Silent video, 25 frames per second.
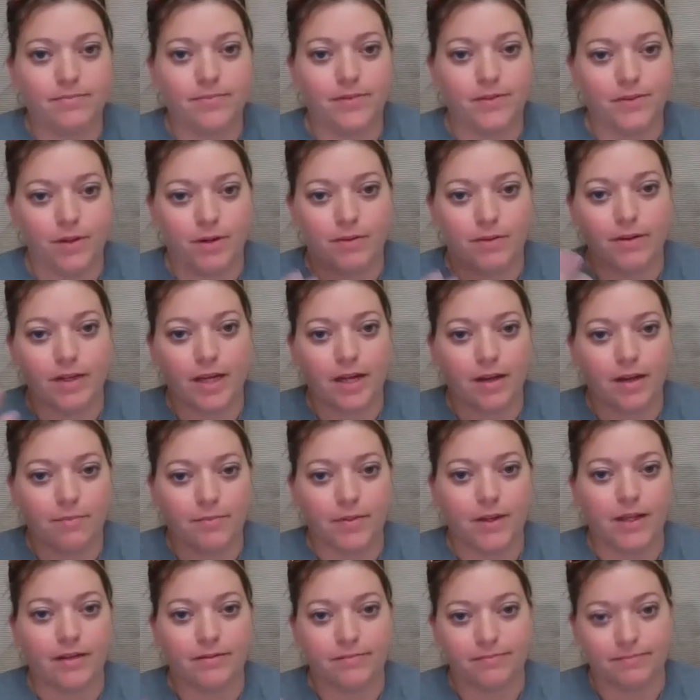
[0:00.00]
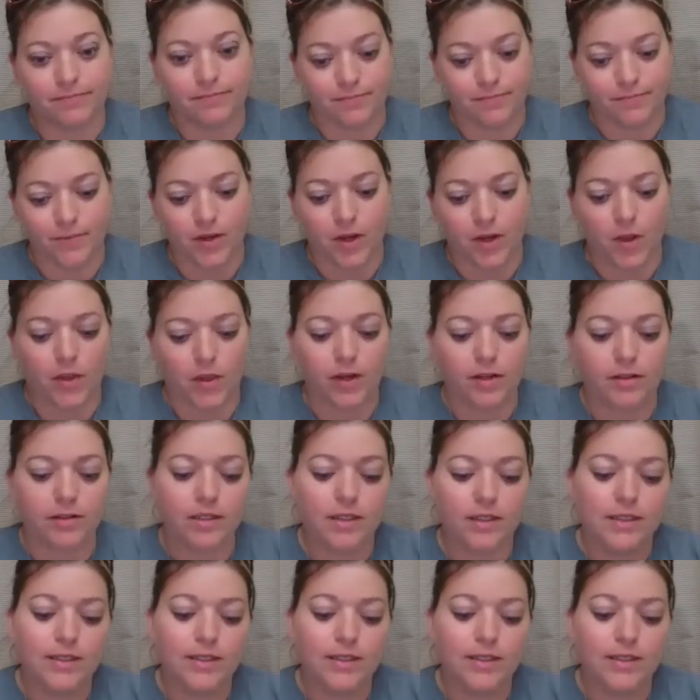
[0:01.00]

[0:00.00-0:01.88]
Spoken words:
throwing up and other.